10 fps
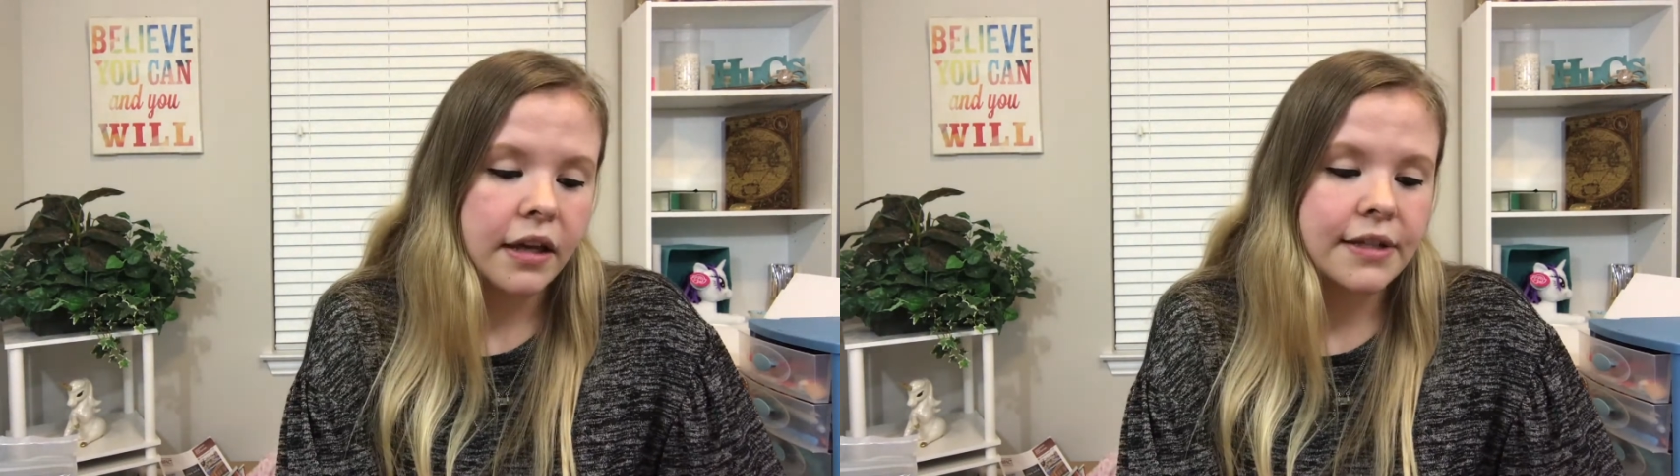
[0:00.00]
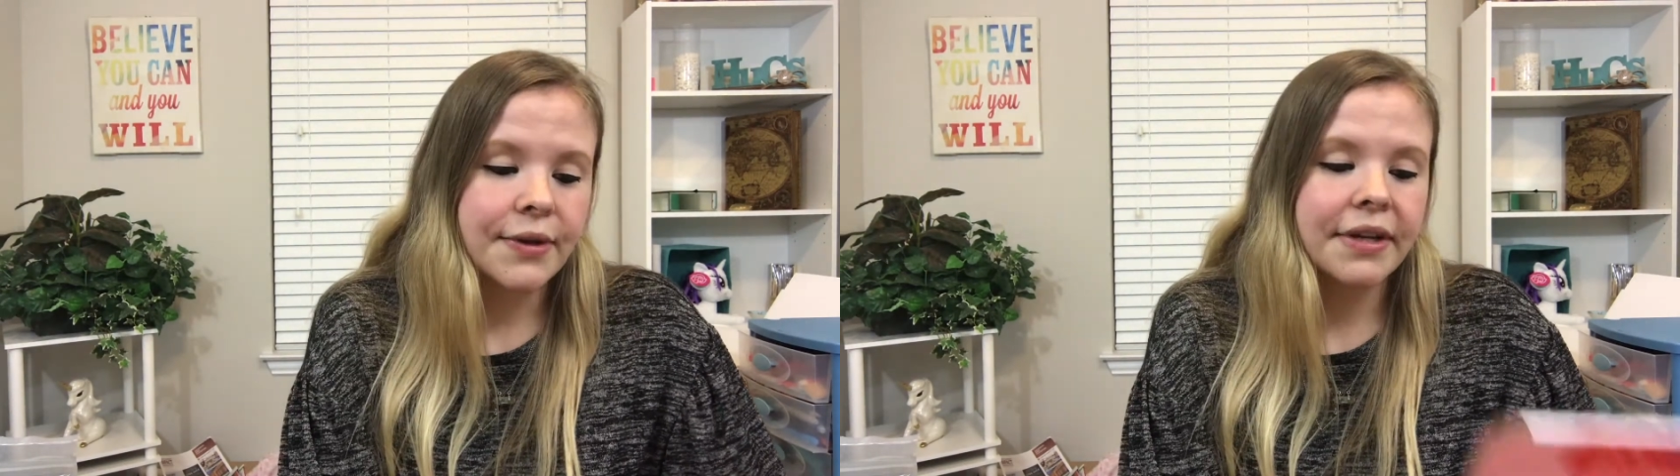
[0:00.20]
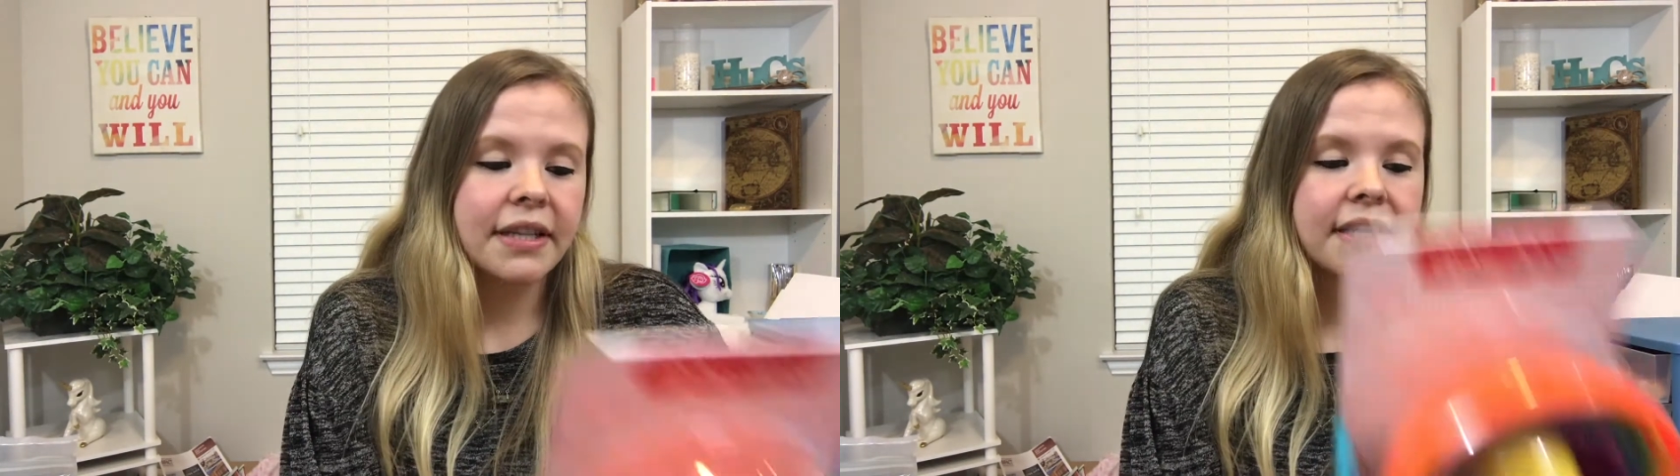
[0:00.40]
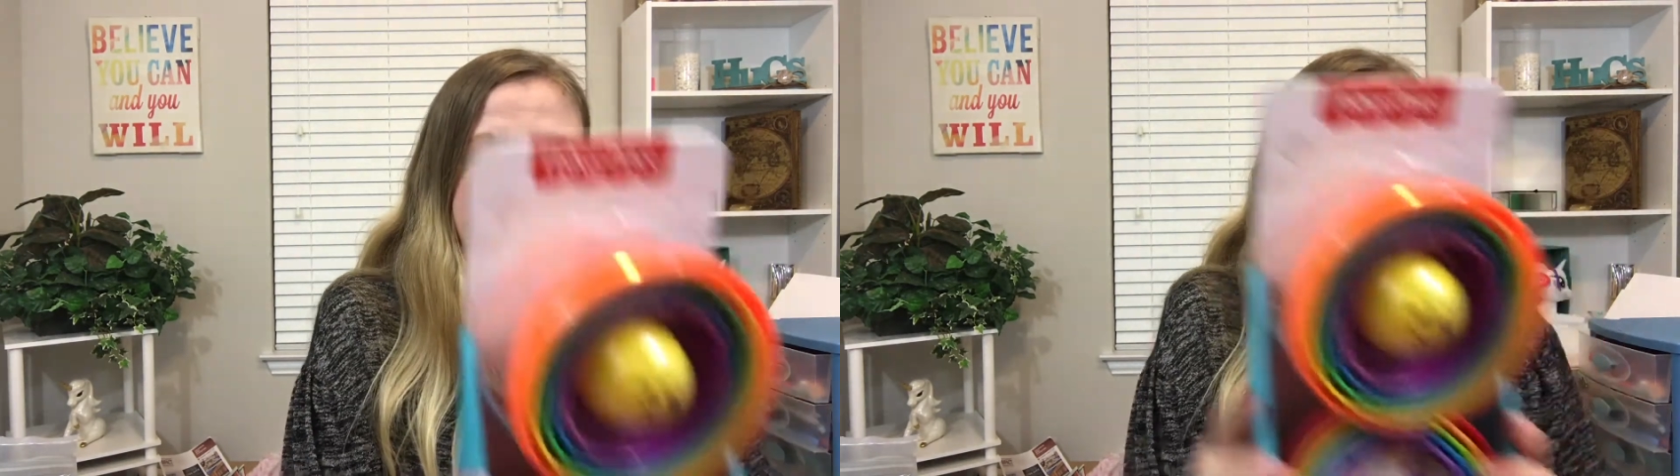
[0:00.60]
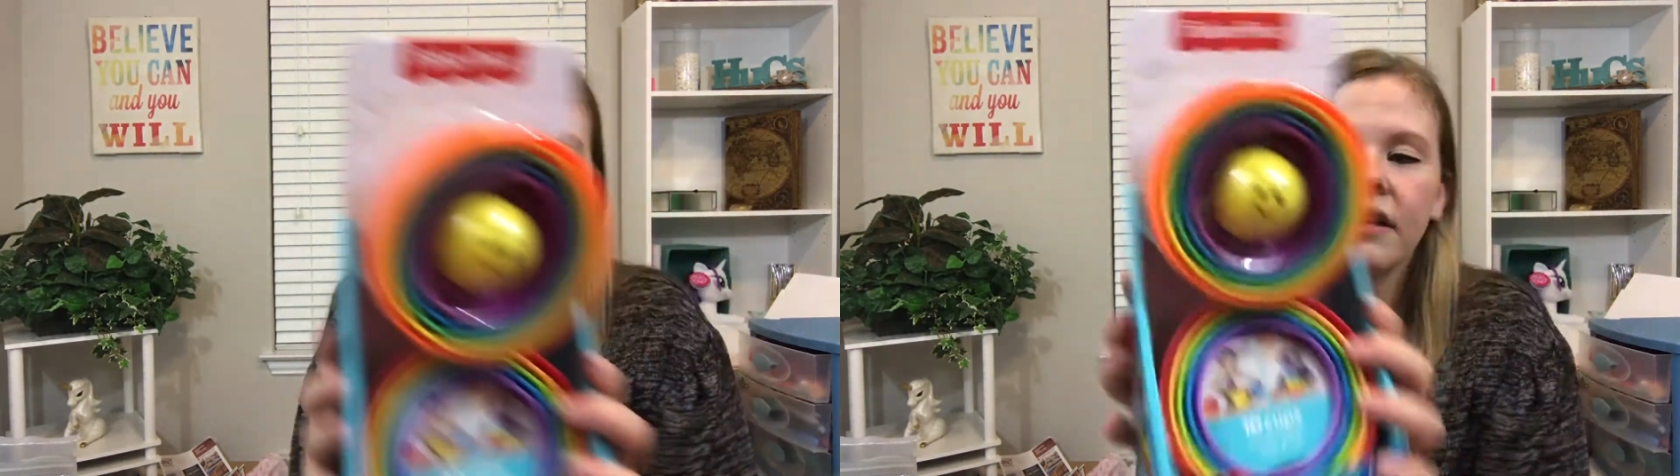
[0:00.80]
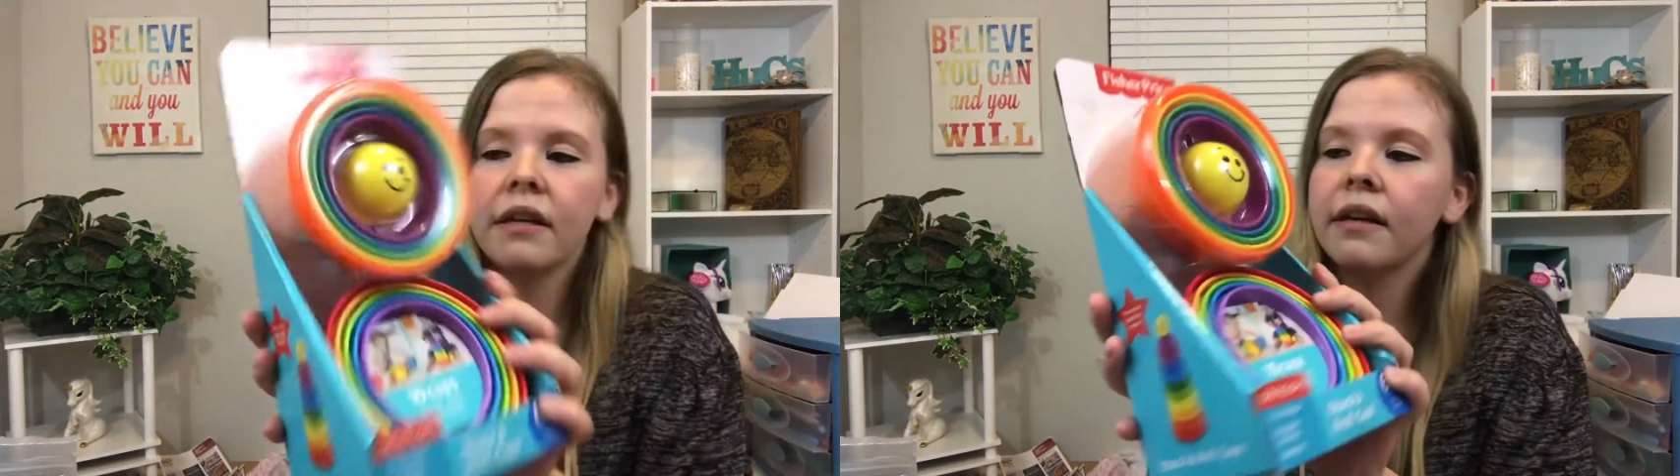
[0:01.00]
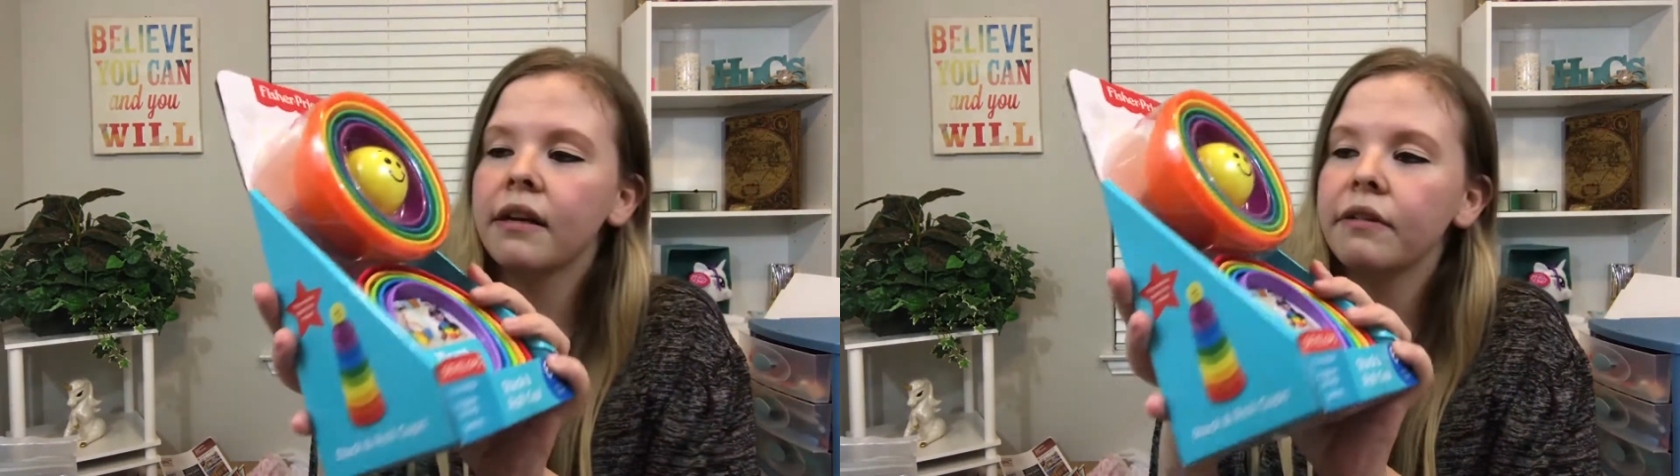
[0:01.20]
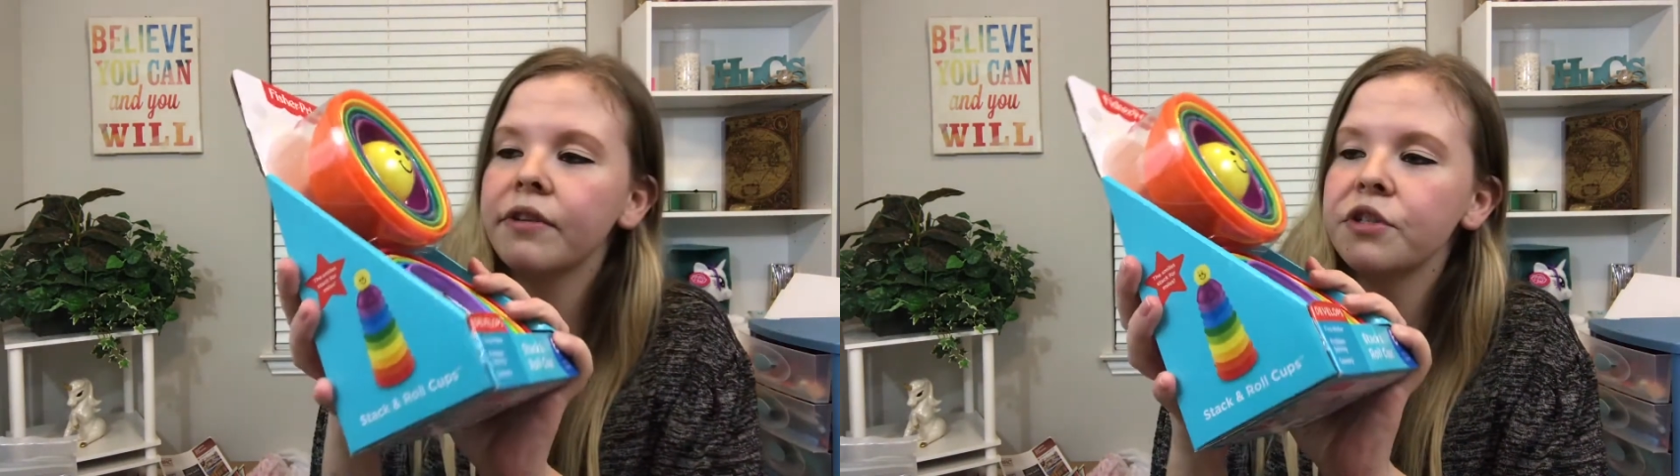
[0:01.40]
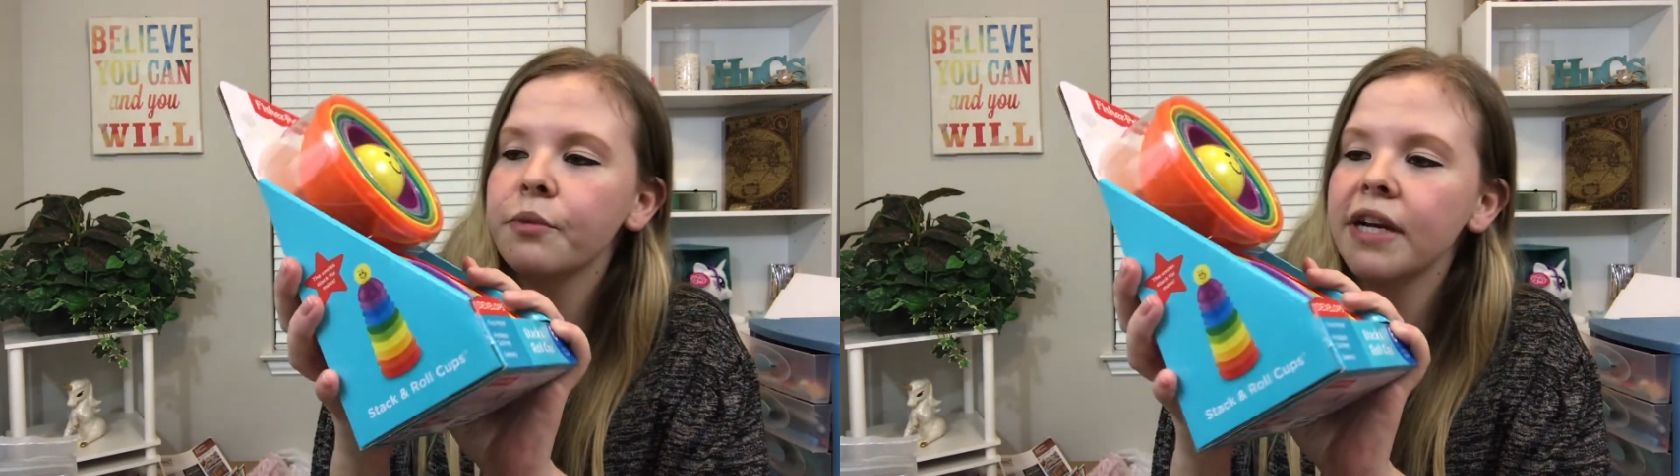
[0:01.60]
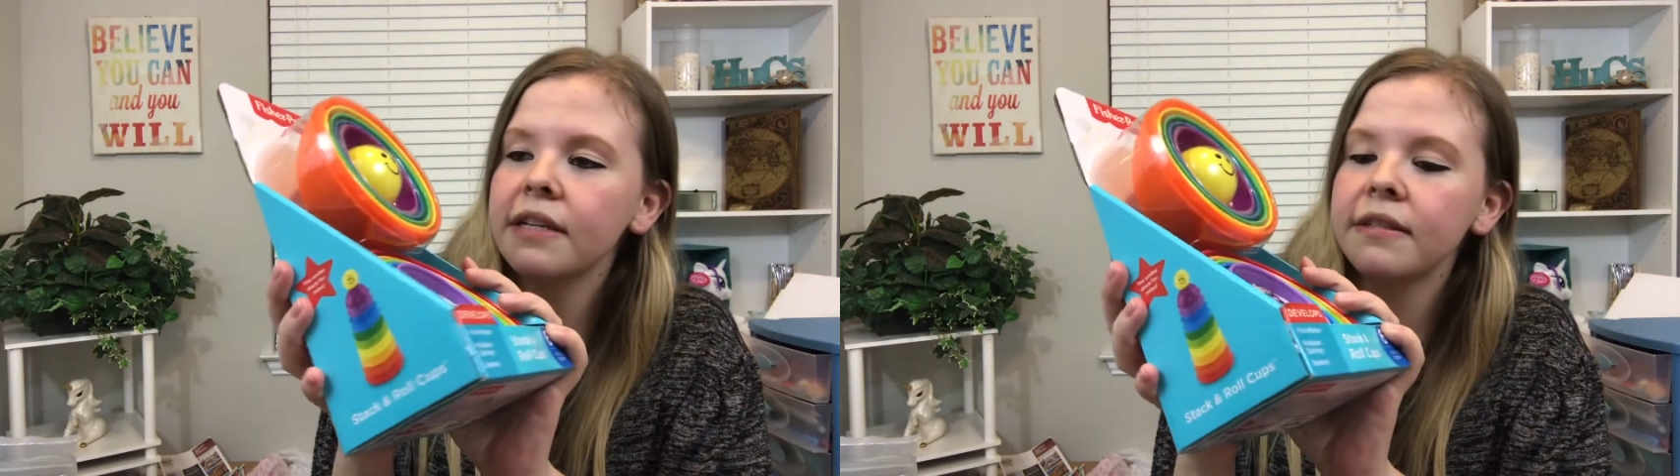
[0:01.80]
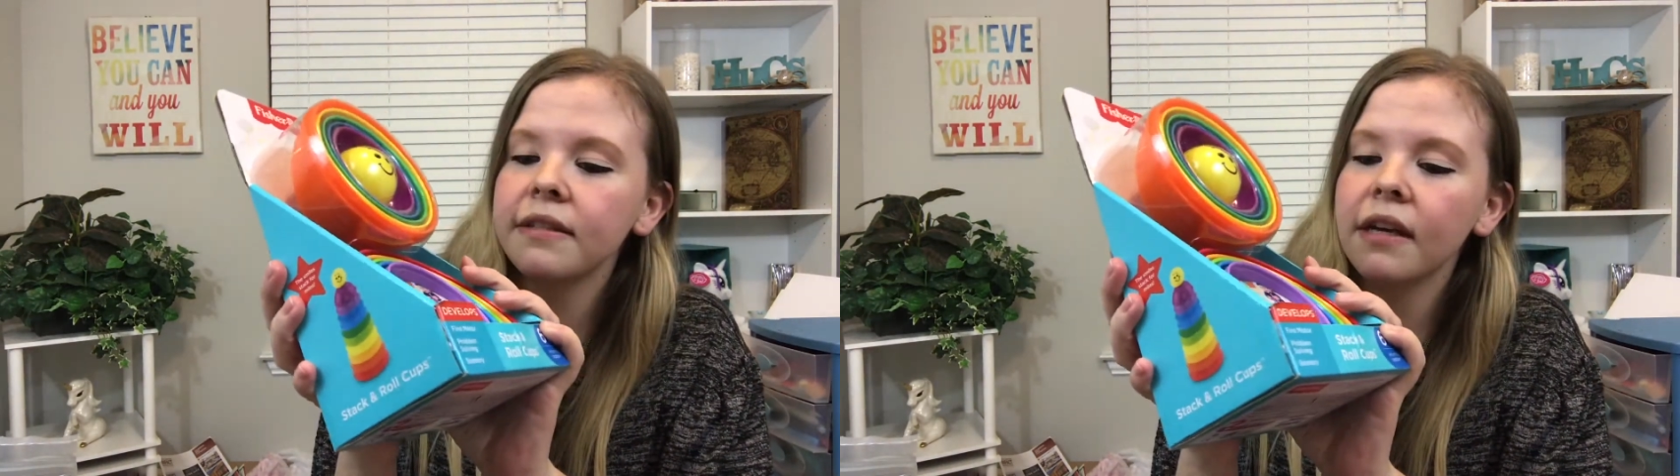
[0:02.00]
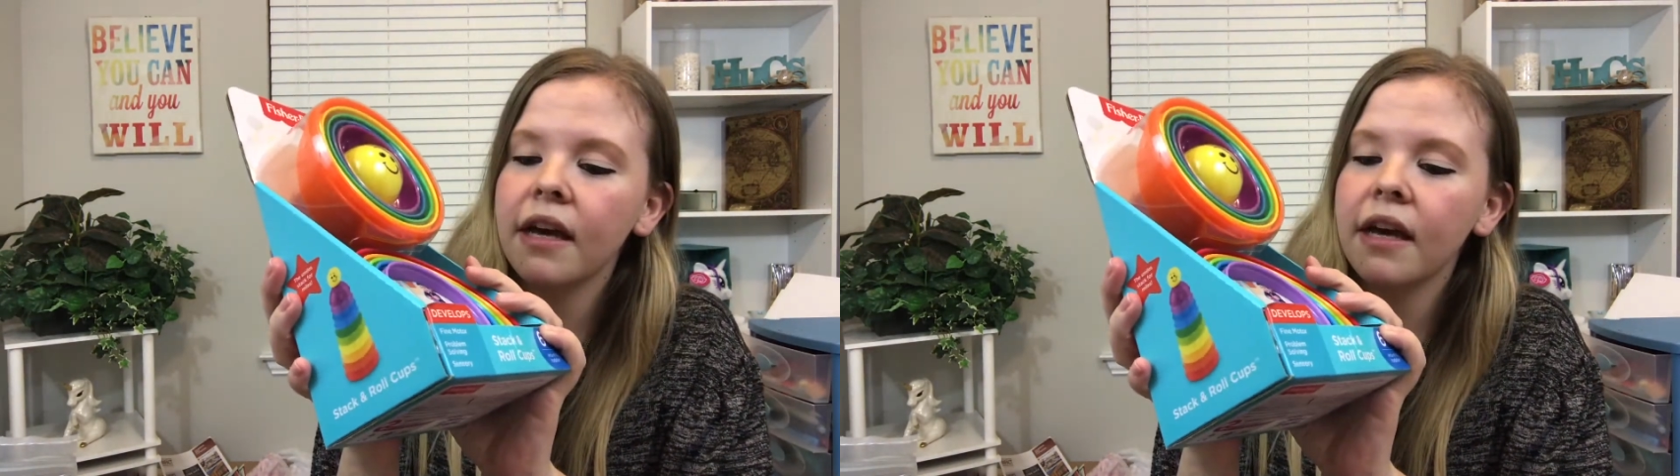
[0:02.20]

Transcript: So I got this Fisher-Price